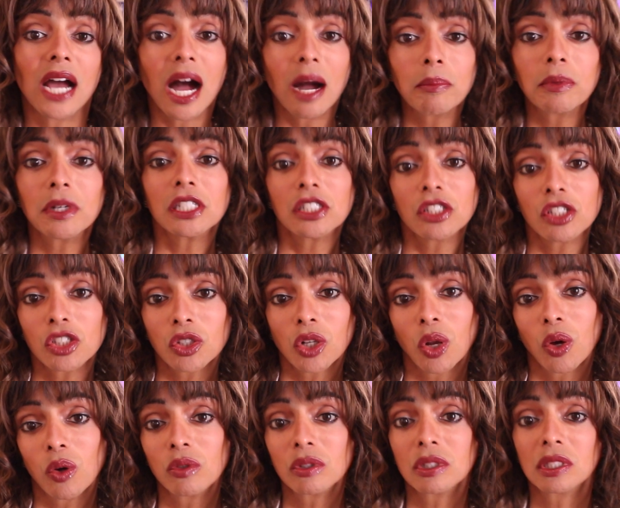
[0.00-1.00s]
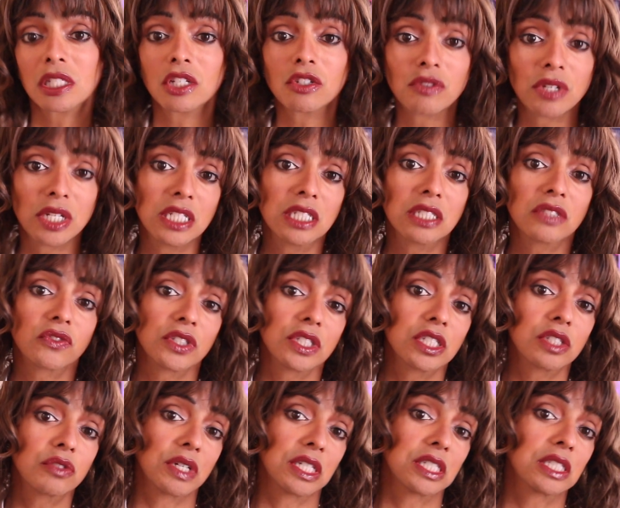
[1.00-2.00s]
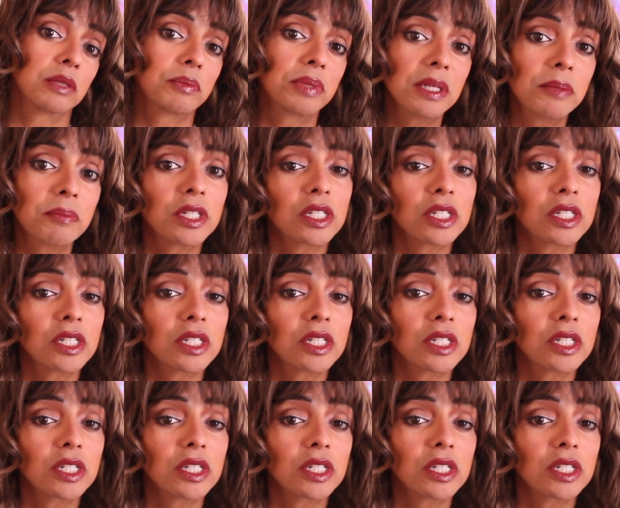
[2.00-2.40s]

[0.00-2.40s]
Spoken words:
I'm going to disclose the ingredients for this recipe